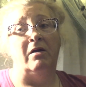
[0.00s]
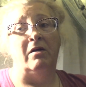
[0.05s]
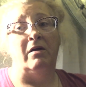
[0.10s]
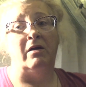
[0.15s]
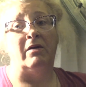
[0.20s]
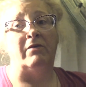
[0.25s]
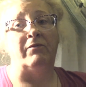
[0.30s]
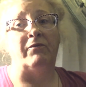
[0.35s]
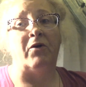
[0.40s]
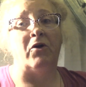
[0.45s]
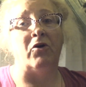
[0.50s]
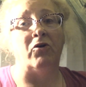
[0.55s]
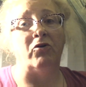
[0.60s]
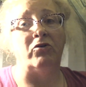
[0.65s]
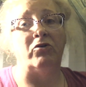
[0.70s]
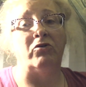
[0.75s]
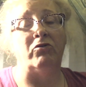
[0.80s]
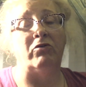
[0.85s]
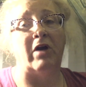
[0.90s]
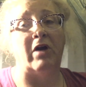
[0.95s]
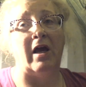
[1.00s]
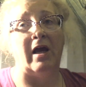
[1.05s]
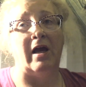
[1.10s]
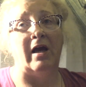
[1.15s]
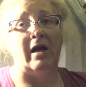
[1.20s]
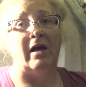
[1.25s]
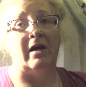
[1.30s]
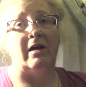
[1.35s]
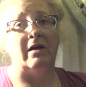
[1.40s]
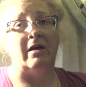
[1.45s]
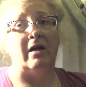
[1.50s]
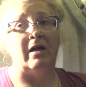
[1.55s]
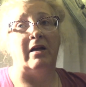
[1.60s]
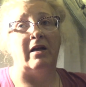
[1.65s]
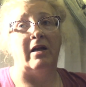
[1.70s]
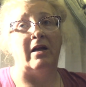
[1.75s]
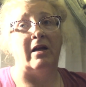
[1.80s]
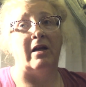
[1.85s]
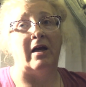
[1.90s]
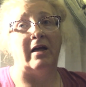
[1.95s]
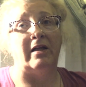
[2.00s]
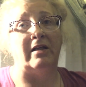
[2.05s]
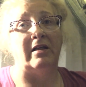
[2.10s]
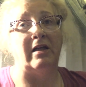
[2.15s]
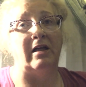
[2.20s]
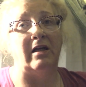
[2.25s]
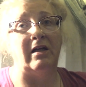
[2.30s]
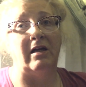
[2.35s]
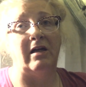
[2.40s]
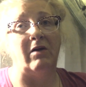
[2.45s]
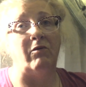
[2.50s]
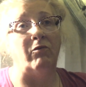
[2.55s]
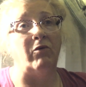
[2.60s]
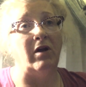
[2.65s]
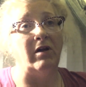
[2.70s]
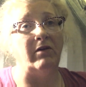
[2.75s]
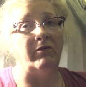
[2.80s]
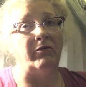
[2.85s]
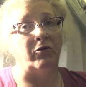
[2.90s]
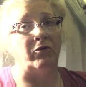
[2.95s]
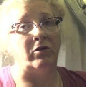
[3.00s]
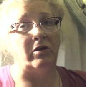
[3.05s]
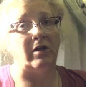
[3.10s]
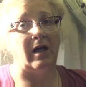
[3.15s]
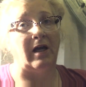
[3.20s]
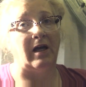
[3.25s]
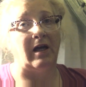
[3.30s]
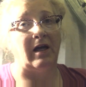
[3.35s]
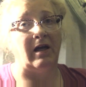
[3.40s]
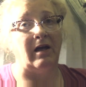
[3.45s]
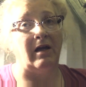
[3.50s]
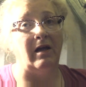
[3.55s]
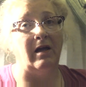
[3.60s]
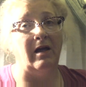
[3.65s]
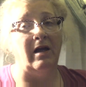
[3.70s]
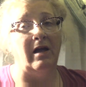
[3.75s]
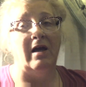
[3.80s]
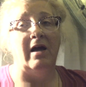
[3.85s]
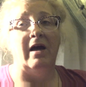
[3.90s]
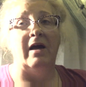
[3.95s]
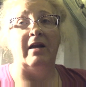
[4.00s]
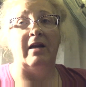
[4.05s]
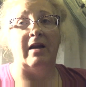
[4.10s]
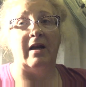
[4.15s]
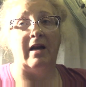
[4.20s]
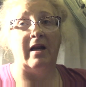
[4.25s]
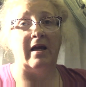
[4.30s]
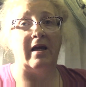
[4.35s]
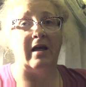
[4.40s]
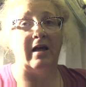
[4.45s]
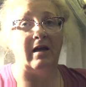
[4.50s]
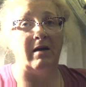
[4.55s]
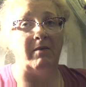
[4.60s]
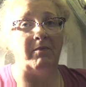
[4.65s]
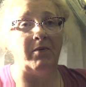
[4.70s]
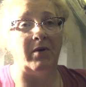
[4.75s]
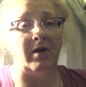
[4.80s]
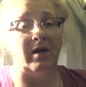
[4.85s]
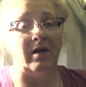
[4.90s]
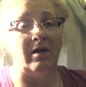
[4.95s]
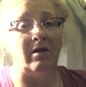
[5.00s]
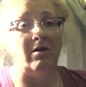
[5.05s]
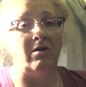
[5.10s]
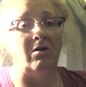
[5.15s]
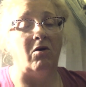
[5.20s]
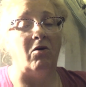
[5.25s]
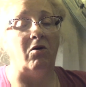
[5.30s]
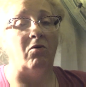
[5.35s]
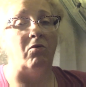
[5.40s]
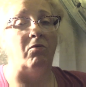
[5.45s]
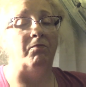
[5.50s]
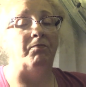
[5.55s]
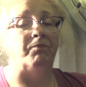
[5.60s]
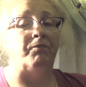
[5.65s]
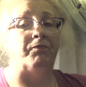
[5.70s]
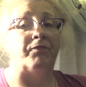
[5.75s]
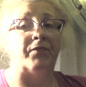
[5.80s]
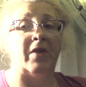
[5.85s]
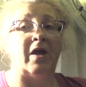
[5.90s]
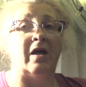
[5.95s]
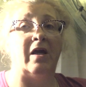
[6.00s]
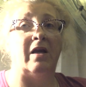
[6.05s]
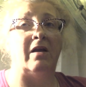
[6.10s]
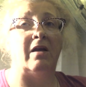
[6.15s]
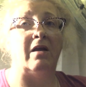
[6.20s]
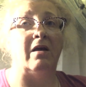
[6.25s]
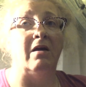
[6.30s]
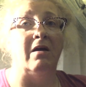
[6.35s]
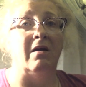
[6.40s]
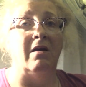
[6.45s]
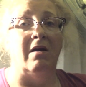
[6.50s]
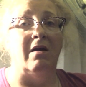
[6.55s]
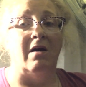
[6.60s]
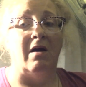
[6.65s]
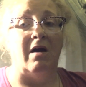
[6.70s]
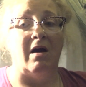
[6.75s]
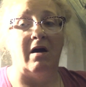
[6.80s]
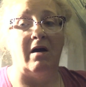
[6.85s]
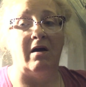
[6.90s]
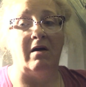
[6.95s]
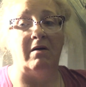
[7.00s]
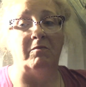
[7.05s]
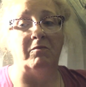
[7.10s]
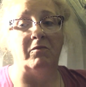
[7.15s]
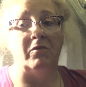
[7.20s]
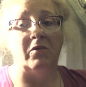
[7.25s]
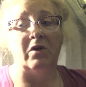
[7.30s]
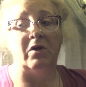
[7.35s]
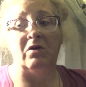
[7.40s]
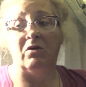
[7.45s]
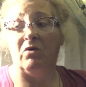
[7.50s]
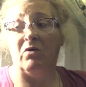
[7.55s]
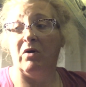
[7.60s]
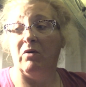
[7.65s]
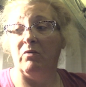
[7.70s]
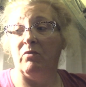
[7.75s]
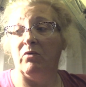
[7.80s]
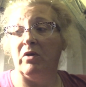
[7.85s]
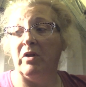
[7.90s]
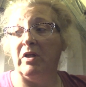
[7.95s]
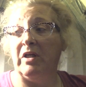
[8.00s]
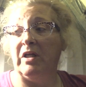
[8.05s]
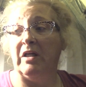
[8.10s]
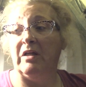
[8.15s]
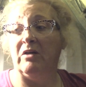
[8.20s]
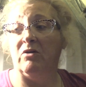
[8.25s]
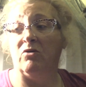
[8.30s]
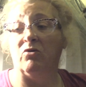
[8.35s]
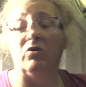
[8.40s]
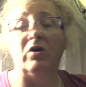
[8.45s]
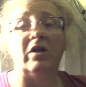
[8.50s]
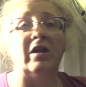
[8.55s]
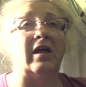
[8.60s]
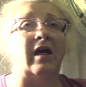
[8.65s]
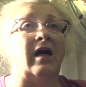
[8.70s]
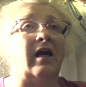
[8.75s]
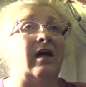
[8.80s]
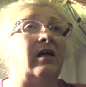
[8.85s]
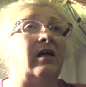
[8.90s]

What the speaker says: as far as you can, and then I sit and I rest for a second, and then I get up, and you know, and you know, I really enjoy that,